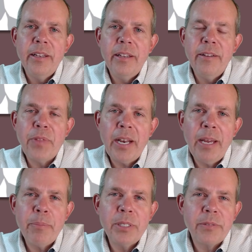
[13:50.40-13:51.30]
If that
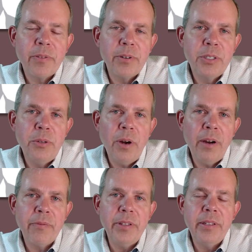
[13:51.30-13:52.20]
happens for too
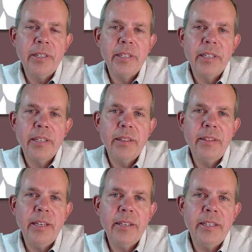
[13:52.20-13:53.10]
often,
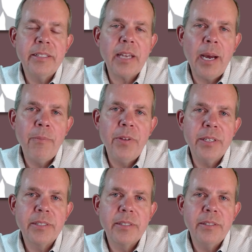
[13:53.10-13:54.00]
then it's
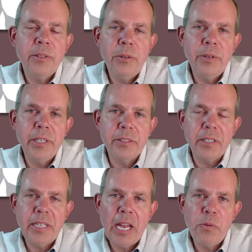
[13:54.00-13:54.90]
obvious who is
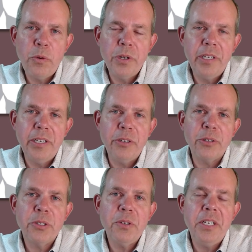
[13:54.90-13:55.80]
the dead wood in
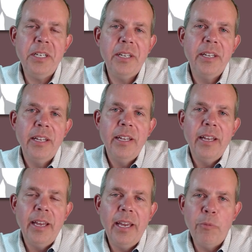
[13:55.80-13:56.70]
your tree
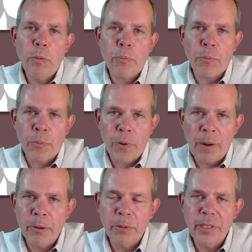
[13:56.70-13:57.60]
and will
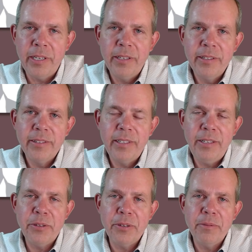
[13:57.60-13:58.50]
probably
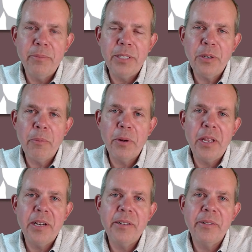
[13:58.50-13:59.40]
either be
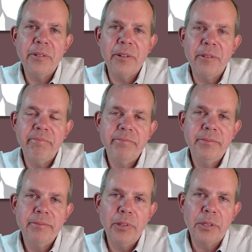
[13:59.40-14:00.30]
terminated or
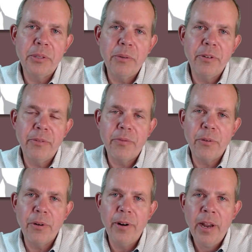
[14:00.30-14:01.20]
looked over
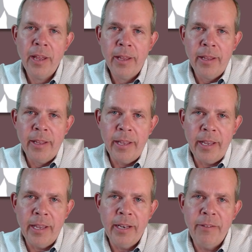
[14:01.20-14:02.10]
for
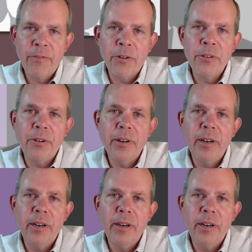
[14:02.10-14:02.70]
any further